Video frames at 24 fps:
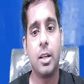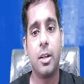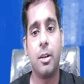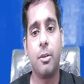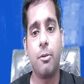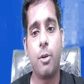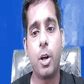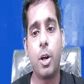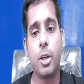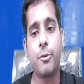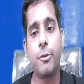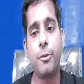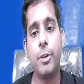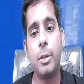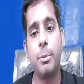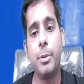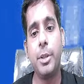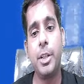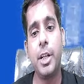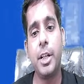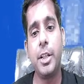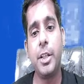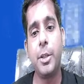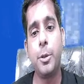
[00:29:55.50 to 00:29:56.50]
What will be
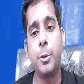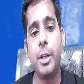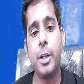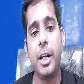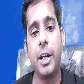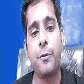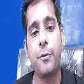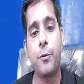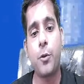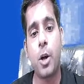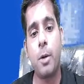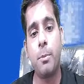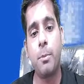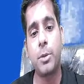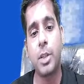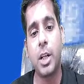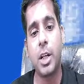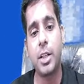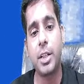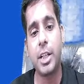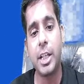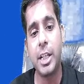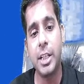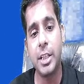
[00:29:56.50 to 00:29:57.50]
the due date from
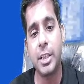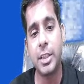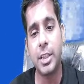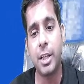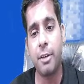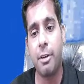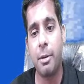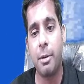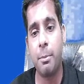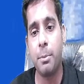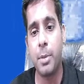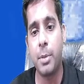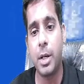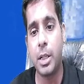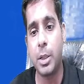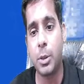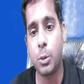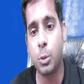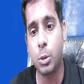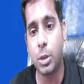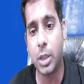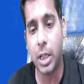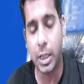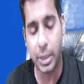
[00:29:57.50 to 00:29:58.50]
13th November
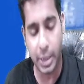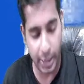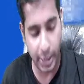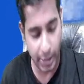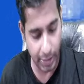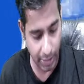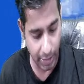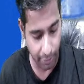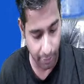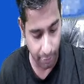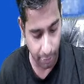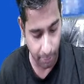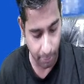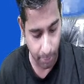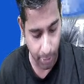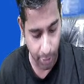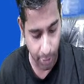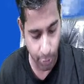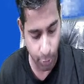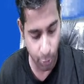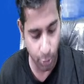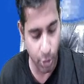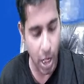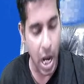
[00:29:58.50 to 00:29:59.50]
to 13th November?
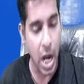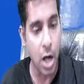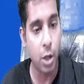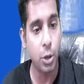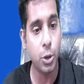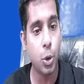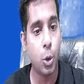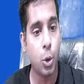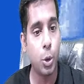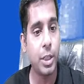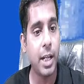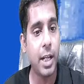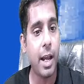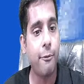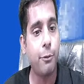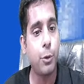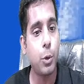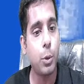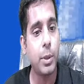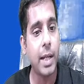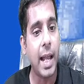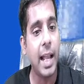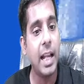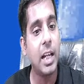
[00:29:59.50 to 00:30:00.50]
You now don't have
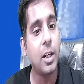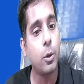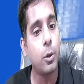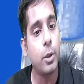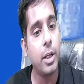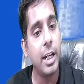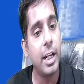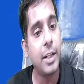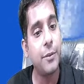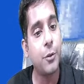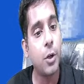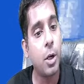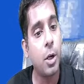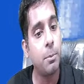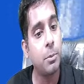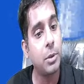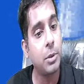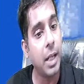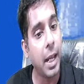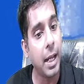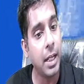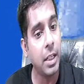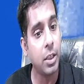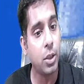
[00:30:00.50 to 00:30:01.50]
to calculate from
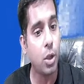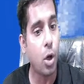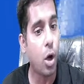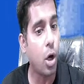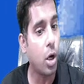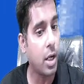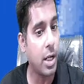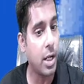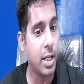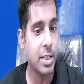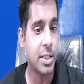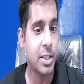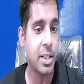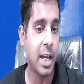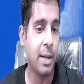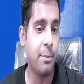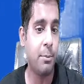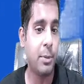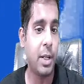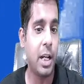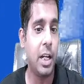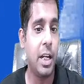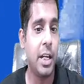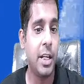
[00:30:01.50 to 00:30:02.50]
10th August. I'm
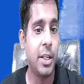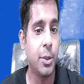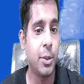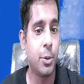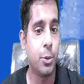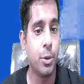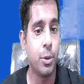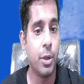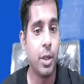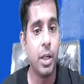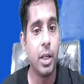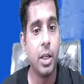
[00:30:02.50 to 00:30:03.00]
telling you,